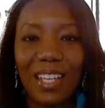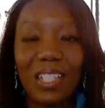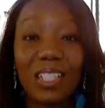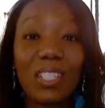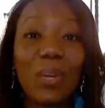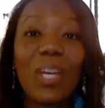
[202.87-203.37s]

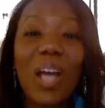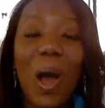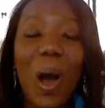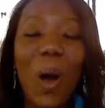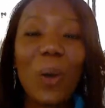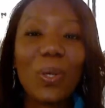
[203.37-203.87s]
So we
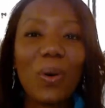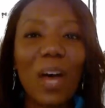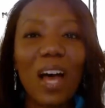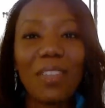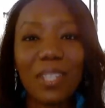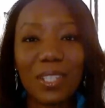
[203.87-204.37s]
all know how
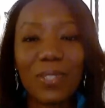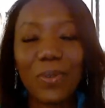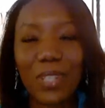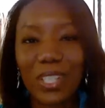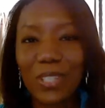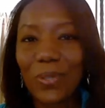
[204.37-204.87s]
this story
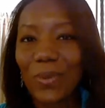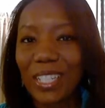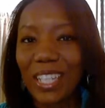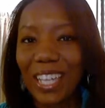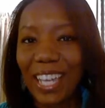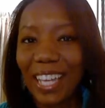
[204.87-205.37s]
is going
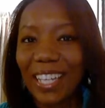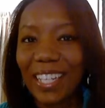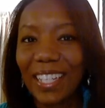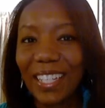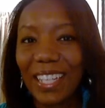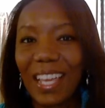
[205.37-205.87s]
to end.
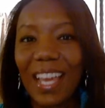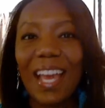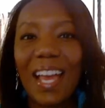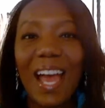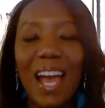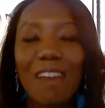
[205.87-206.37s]

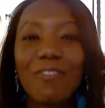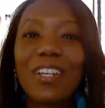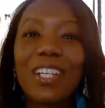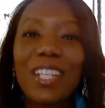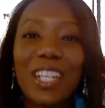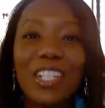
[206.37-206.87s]
After
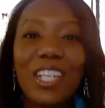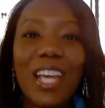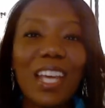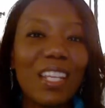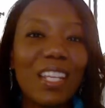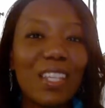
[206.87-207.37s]

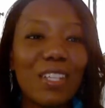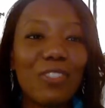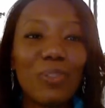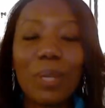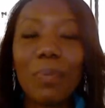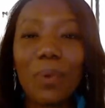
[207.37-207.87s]
initiating the
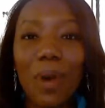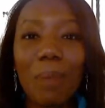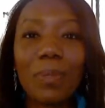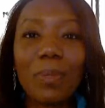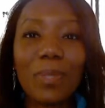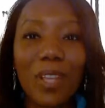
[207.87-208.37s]
joint
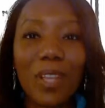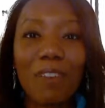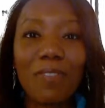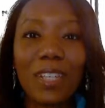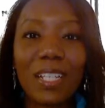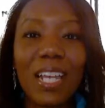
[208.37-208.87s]
problem
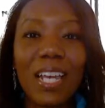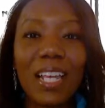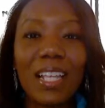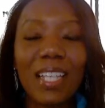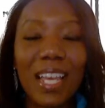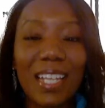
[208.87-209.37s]
solving
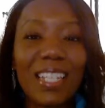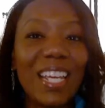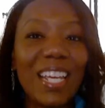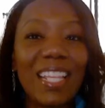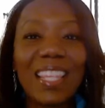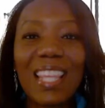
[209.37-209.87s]

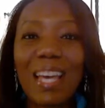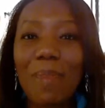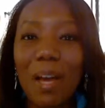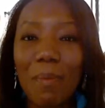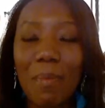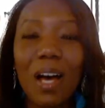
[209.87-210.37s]
technique that my
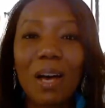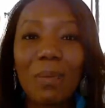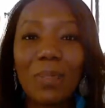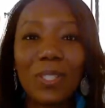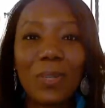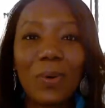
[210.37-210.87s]
mom
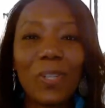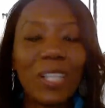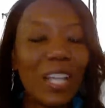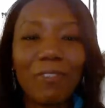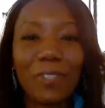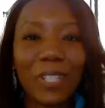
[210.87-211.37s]
so
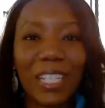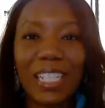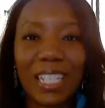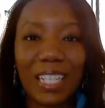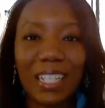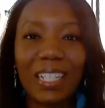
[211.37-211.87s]
cleverly
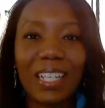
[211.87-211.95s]
did,